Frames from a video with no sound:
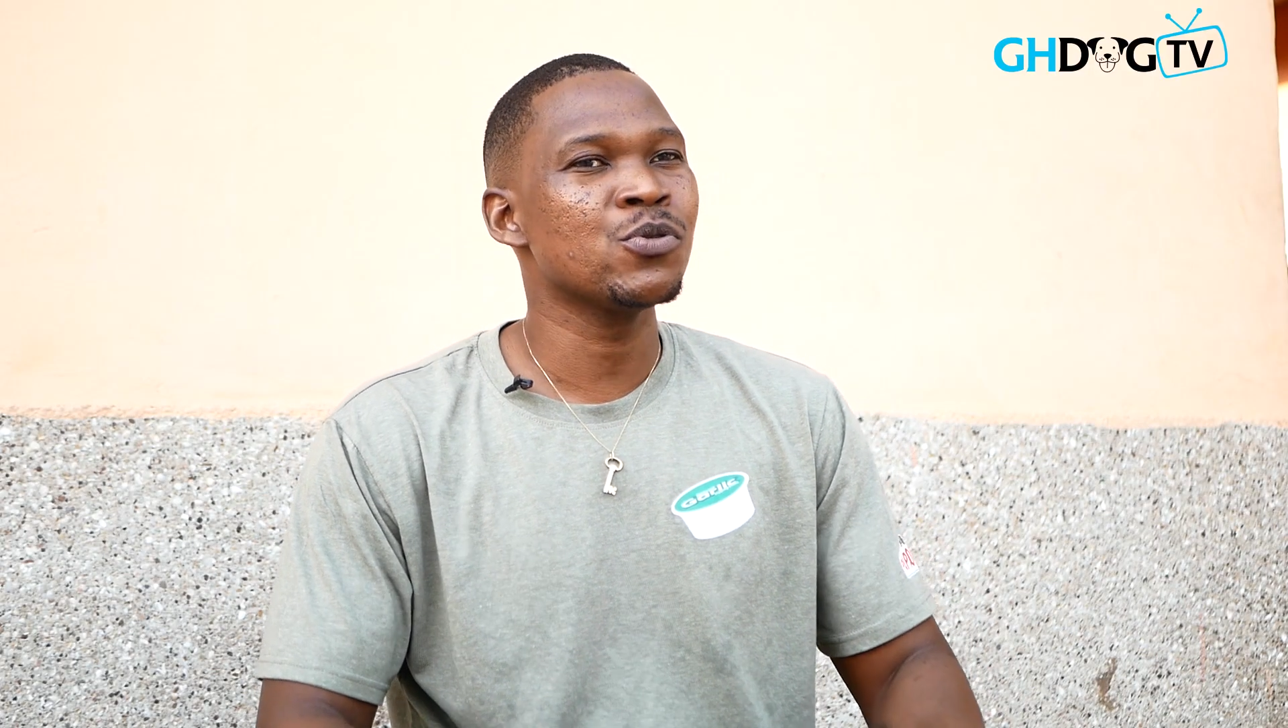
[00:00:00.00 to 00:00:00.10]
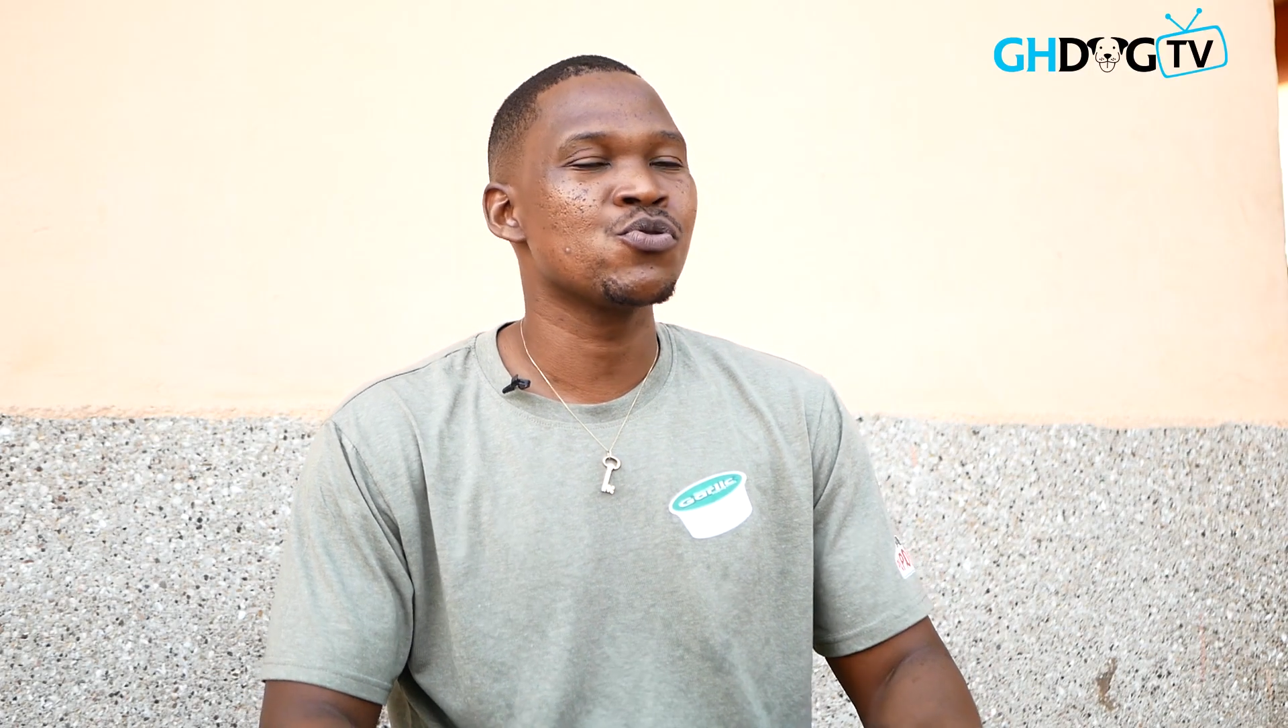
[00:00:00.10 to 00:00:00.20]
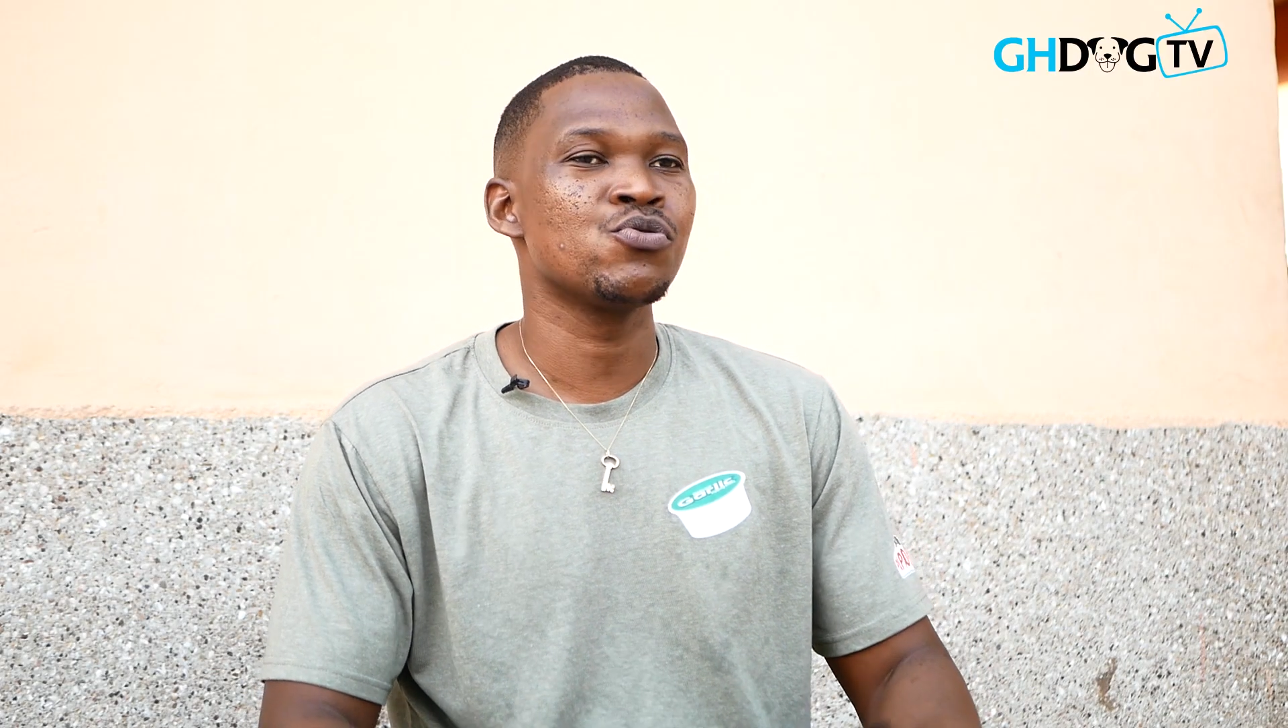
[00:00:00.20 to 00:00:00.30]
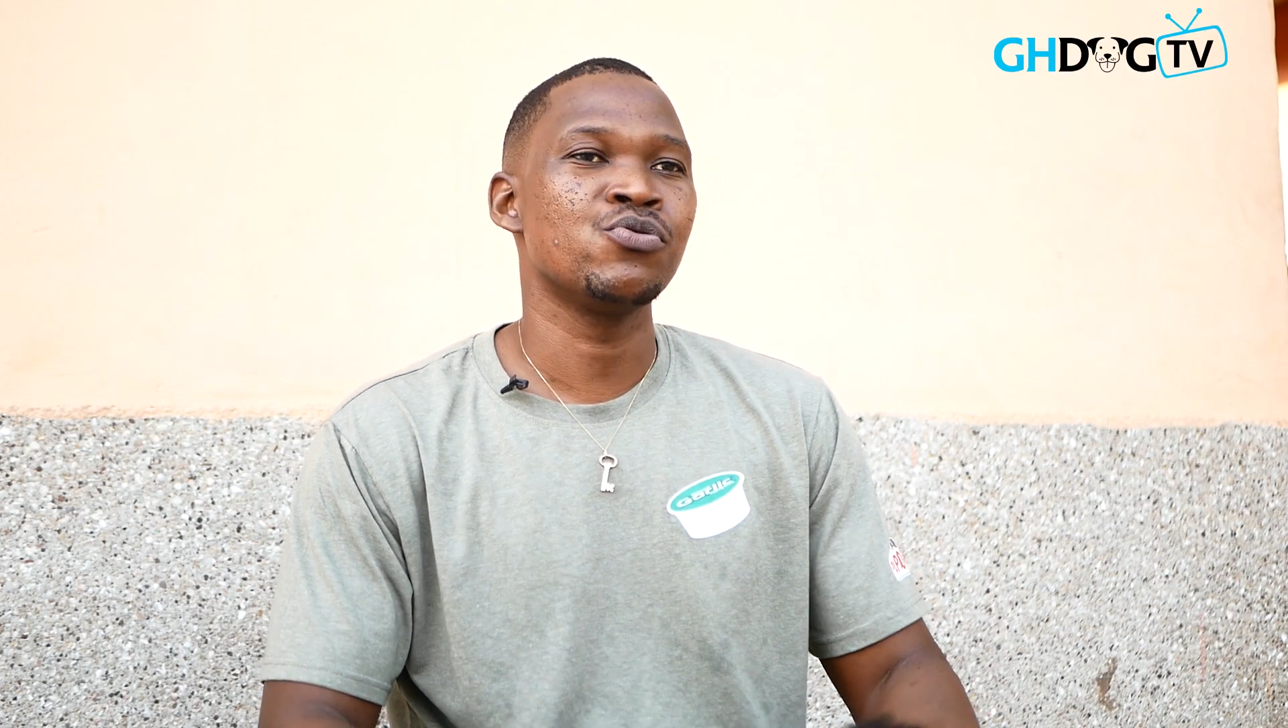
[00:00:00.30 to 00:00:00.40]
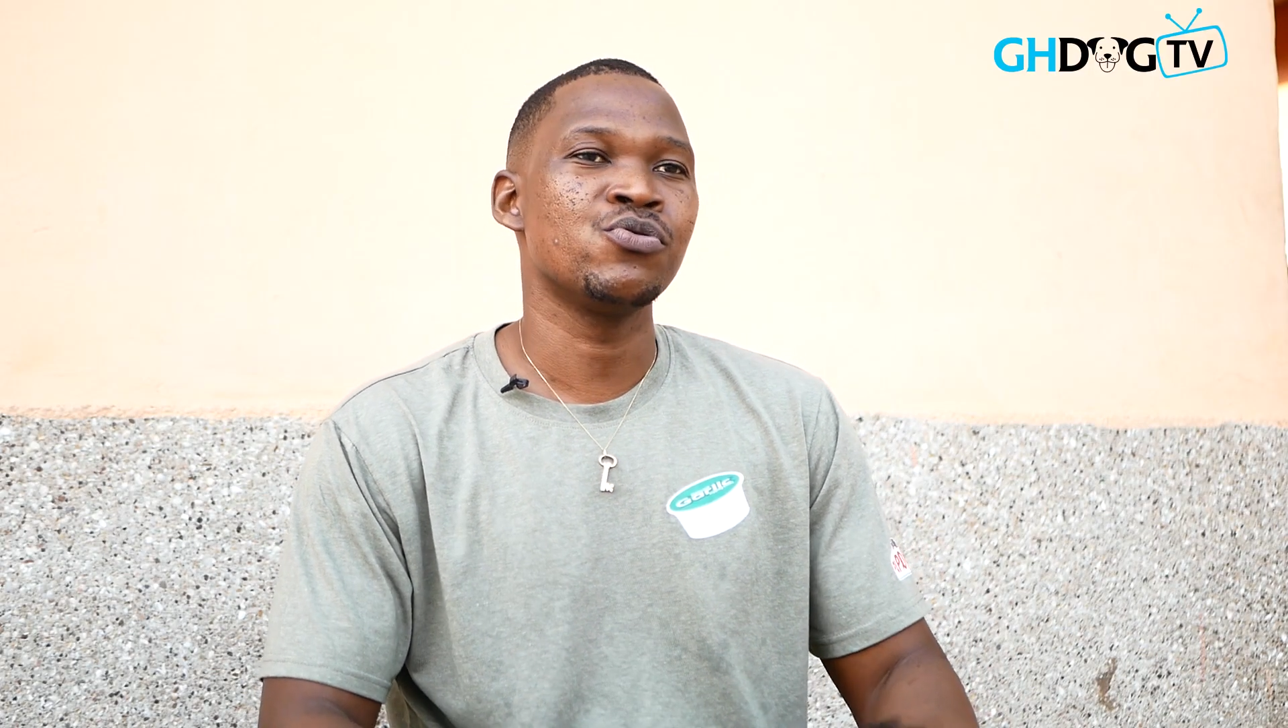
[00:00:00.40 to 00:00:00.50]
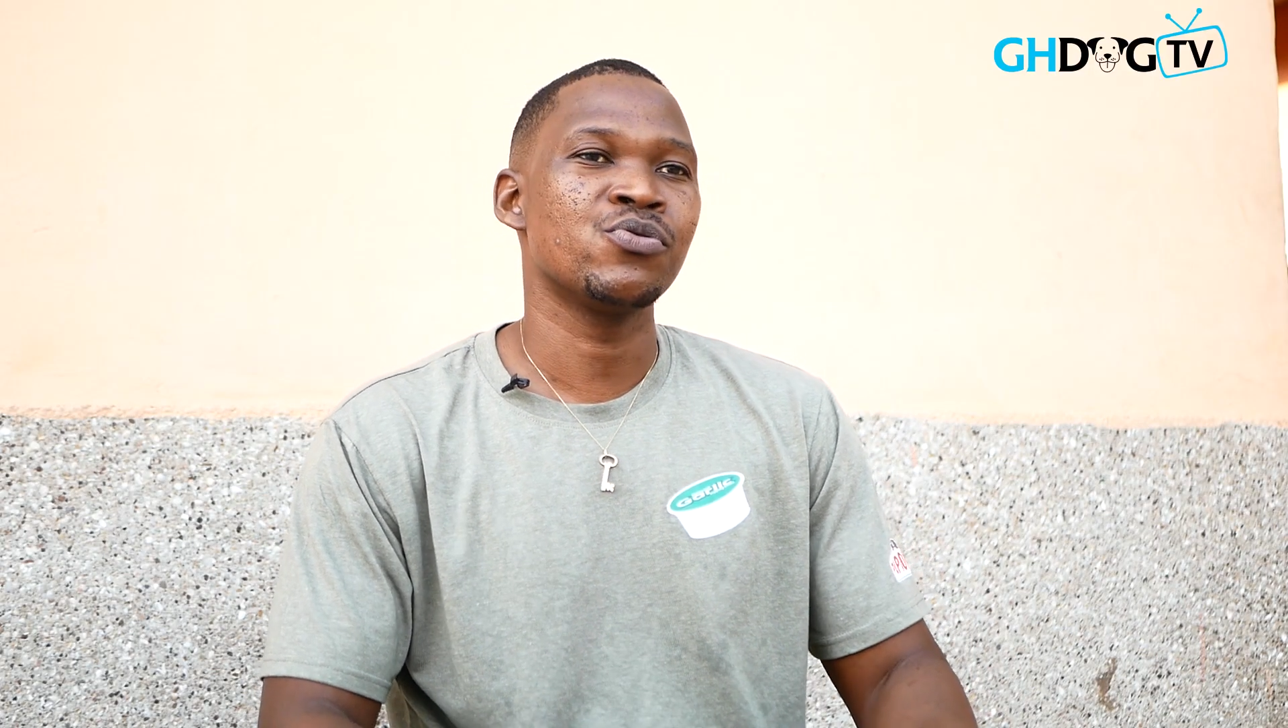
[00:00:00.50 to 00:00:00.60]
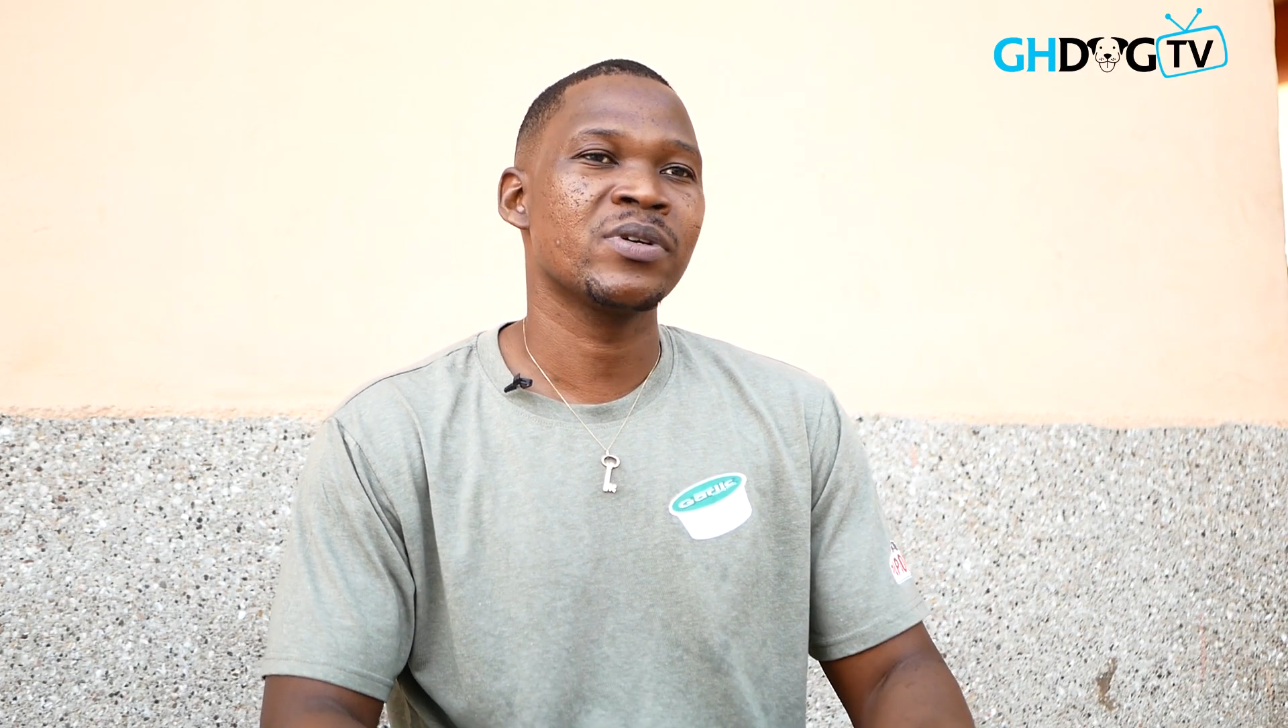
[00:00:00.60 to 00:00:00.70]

to